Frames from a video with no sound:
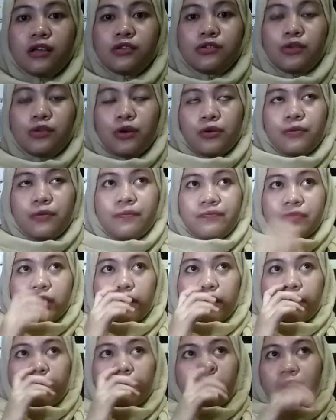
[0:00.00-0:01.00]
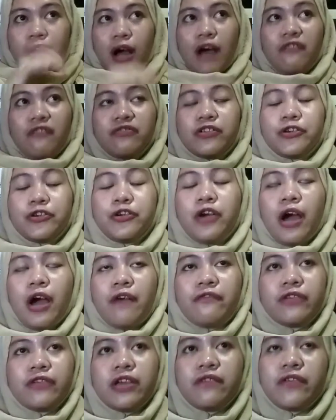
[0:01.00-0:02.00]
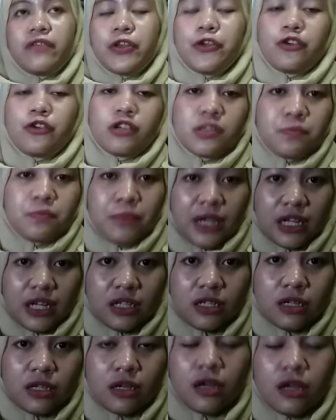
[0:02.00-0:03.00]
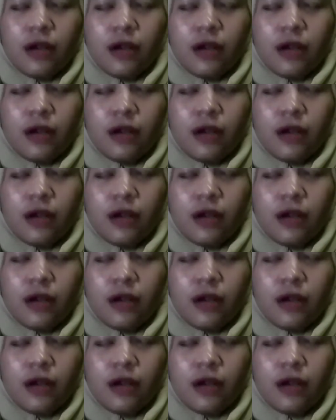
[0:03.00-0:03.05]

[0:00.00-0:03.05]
So after you have given your speech,